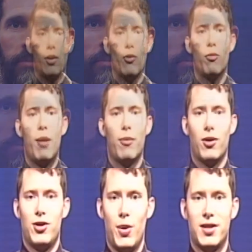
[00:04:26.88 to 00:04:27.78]
Remember,
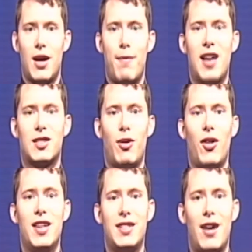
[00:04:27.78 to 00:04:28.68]
USI basketball
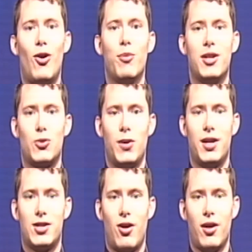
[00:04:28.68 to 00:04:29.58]
is at home this
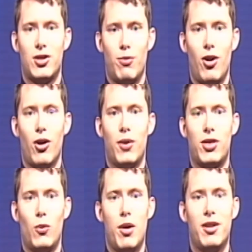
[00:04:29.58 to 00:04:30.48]
week, starting tomorrow with
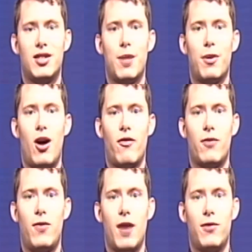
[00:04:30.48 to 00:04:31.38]
the women tipping off at
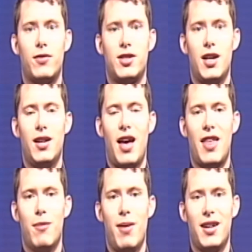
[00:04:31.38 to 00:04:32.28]
5:15
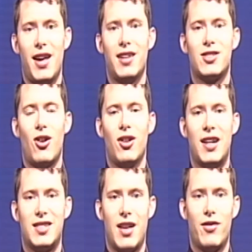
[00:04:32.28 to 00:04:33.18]
and the men getting started
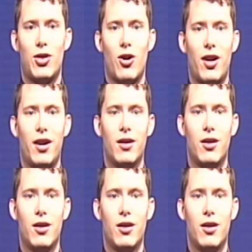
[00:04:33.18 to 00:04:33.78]
at 7:30.